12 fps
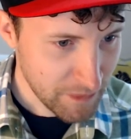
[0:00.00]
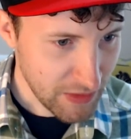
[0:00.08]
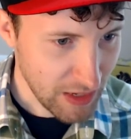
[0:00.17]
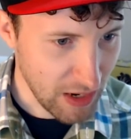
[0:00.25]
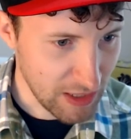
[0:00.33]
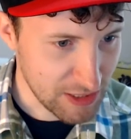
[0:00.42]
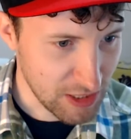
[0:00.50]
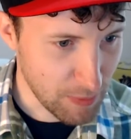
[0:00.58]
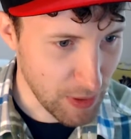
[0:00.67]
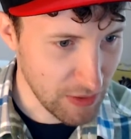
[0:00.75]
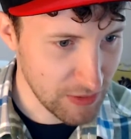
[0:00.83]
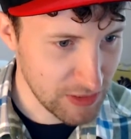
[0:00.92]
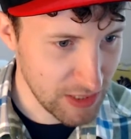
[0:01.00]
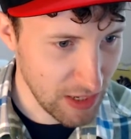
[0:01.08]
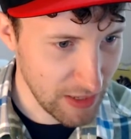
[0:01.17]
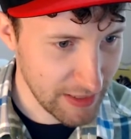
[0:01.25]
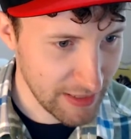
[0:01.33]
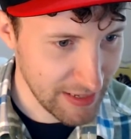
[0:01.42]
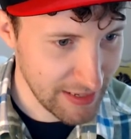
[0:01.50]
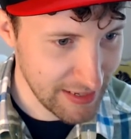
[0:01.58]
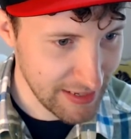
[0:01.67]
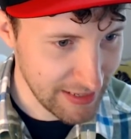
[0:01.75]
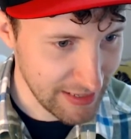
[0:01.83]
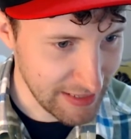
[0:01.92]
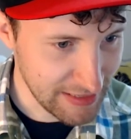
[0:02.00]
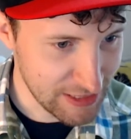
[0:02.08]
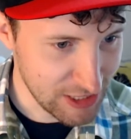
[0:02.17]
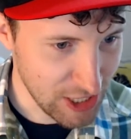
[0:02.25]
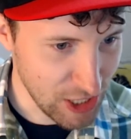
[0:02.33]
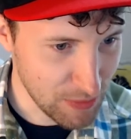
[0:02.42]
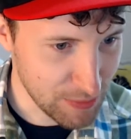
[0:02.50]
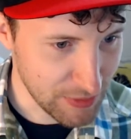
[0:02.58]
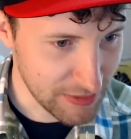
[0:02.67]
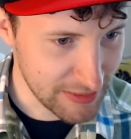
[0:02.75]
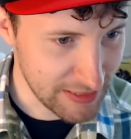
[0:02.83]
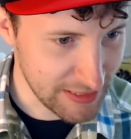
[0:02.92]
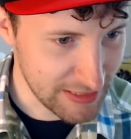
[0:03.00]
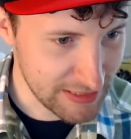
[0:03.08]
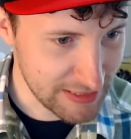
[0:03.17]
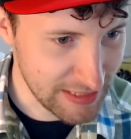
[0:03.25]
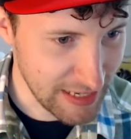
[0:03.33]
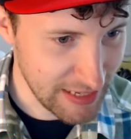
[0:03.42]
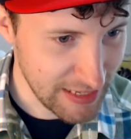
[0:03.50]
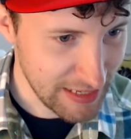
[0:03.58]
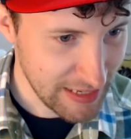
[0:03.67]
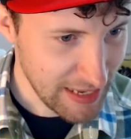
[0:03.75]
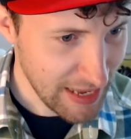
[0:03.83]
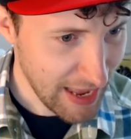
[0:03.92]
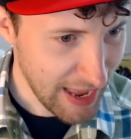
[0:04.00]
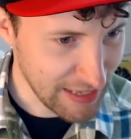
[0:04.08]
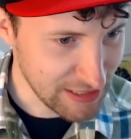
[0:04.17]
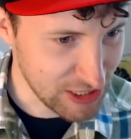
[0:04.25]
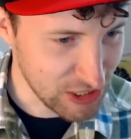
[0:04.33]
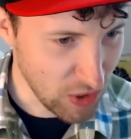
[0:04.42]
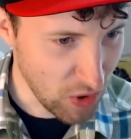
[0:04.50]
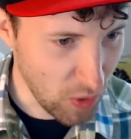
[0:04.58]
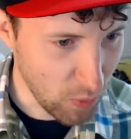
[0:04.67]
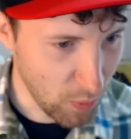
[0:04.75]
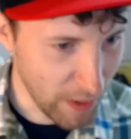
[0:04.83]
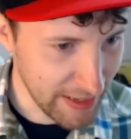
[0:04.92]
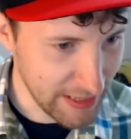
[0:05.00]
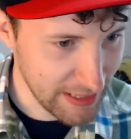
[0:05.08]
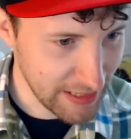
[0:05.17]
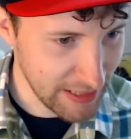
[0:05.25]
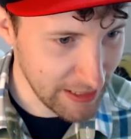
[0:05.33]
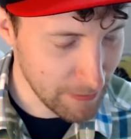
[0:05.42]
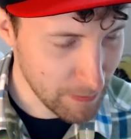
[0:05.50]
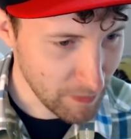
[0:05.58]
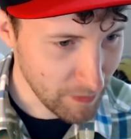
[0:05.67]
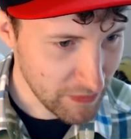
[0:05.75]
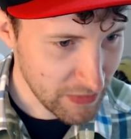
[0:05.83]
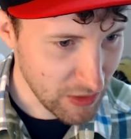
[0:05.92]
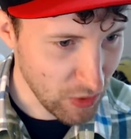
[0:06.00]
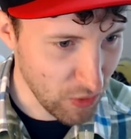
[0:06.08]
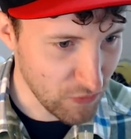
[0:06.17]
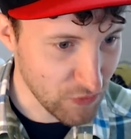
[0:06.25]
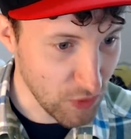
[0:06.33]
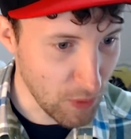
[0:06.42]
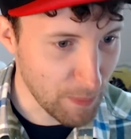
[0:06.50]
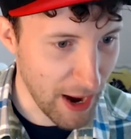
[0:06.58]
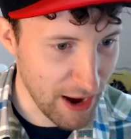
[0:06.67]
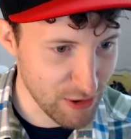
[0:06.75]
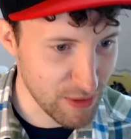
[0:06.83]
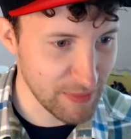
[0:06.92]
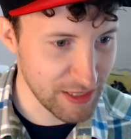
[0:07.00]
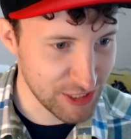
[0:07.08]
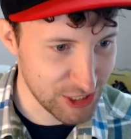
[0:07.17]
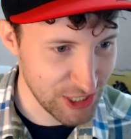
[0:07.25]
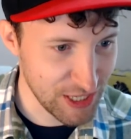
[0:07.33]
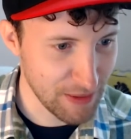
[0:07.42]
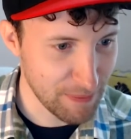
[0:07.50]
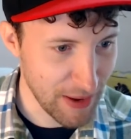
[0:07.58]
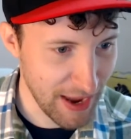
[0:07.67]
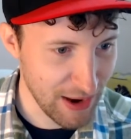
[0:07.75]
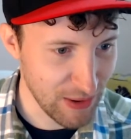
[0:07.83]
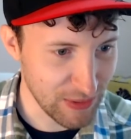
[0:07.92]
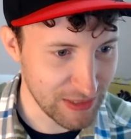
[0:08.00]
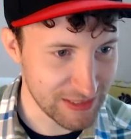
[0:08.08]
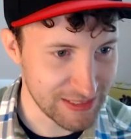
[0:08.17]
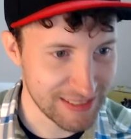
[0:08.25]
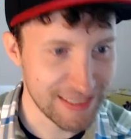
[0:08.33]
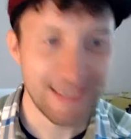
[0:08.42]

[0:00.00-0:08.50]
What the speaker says: I suppose I can interpret this as the awakening of your paramecia powers.